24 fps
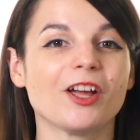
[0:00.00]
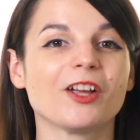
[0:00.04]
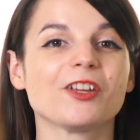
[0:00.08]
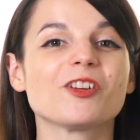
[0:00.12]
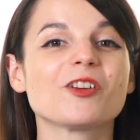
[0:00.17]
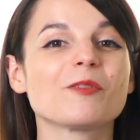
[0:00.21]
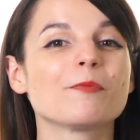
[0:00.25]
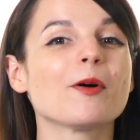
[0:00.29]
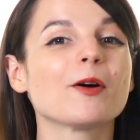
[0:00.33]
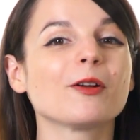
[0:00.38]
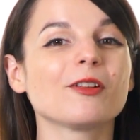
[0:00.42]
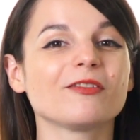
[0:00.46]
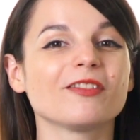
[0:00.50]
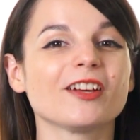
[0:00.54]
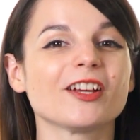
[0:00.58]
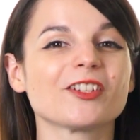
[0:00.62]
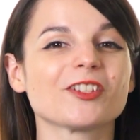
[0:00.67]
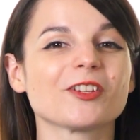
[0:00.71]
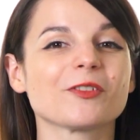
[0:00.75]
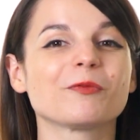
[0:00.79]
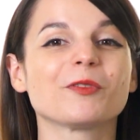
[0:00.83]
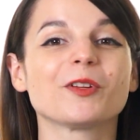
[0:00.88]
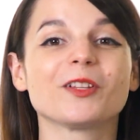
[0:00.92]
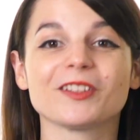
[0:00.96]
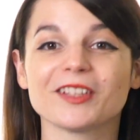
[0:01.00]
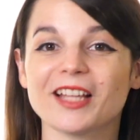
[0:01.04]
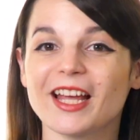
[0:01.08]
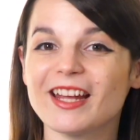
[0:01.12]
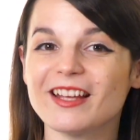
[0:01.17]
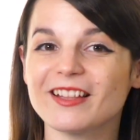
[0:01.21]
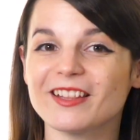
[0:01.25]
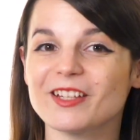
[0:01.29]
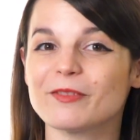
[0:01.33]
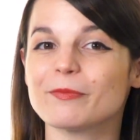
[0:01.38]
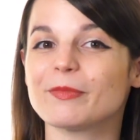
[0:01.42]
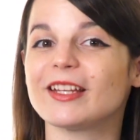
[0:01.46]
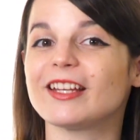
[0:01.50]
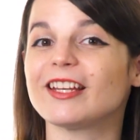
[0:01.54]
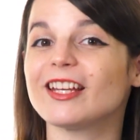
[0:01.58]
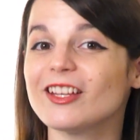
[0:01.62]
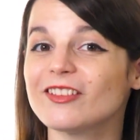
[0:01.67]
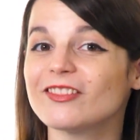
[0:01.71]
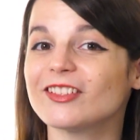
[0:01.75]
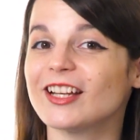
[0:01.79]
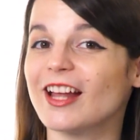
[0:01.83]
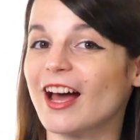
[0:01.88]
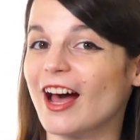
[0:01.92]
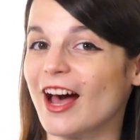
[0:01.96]
your motivation will likely be
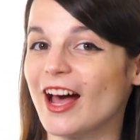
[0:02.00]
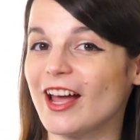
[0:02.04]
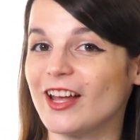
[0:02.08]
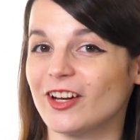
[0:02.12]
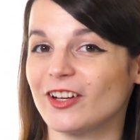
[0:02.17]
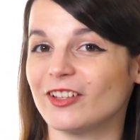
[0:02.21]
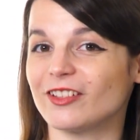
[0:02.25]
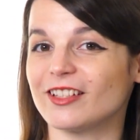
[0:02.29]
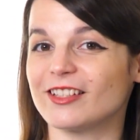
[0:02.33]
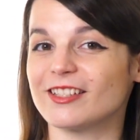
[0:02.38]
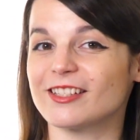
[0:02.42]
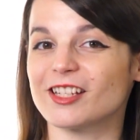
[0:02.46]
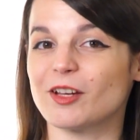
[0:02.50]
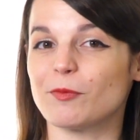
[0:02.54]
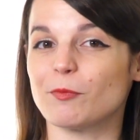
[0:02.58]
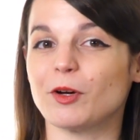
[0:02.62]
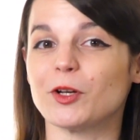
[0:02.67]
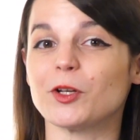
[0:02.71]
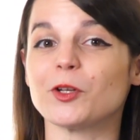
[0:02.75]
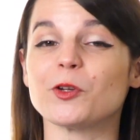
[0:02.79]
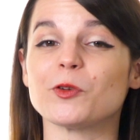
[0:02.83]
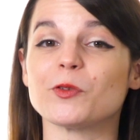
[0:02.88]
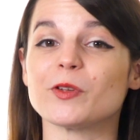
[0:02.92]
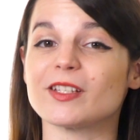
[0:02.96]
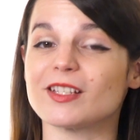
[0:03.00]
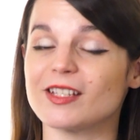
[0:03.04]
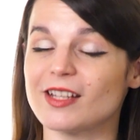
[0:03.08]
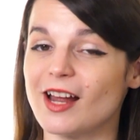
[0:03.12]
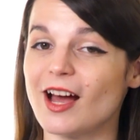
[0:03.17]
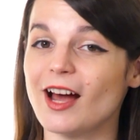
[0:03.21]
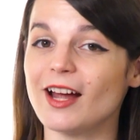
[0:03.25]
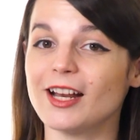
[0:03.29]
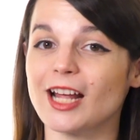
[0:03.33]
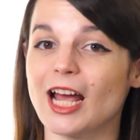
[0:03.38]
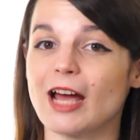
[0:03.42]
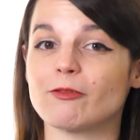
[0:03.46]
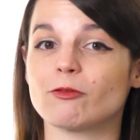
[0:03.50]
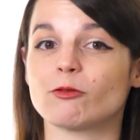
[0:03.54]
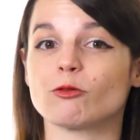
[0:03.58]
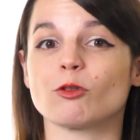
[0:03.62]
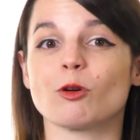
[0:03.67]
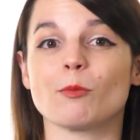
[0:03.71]
even higher than someone who does not have a